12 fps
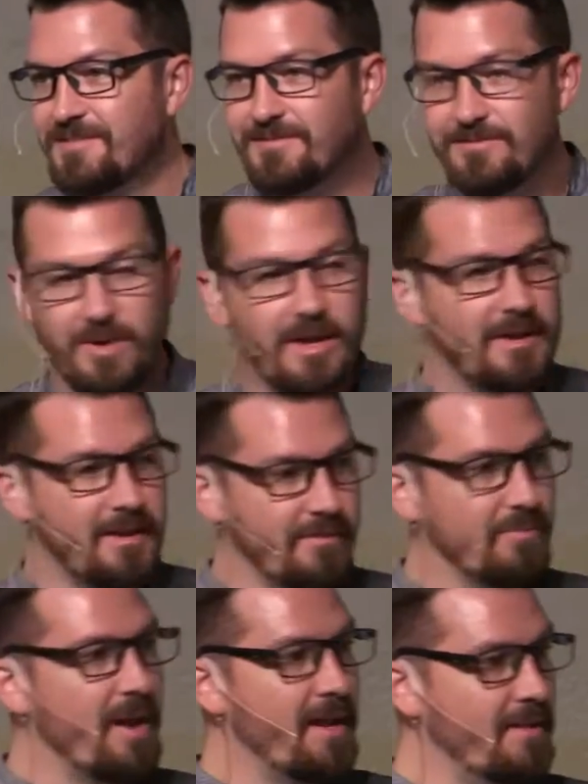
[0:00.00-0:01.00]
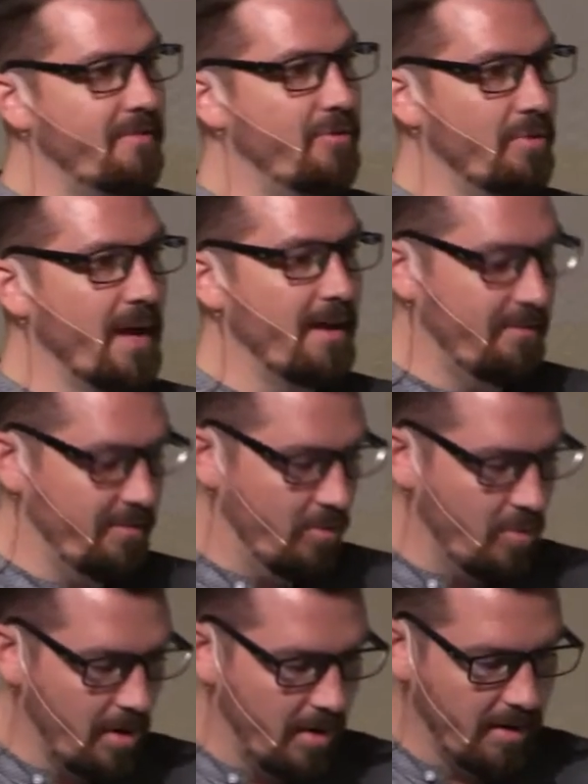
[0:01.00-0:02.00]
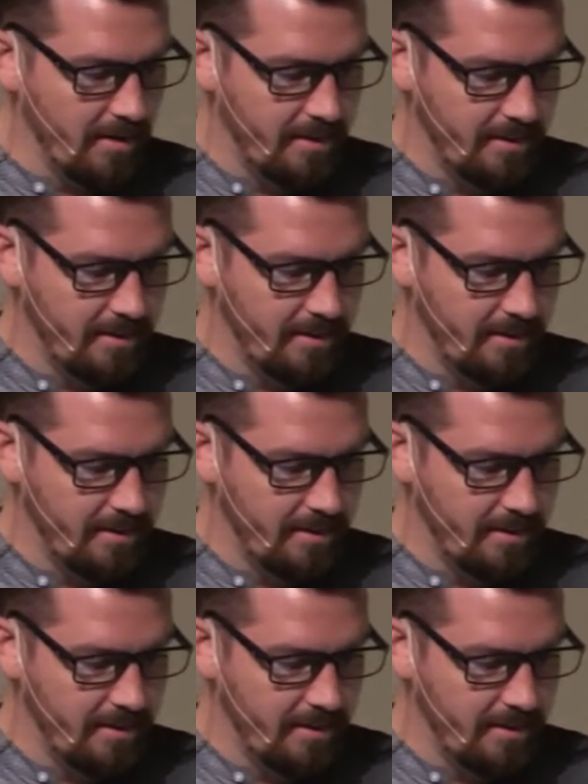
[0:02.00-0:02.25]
right? It's ready to get to work.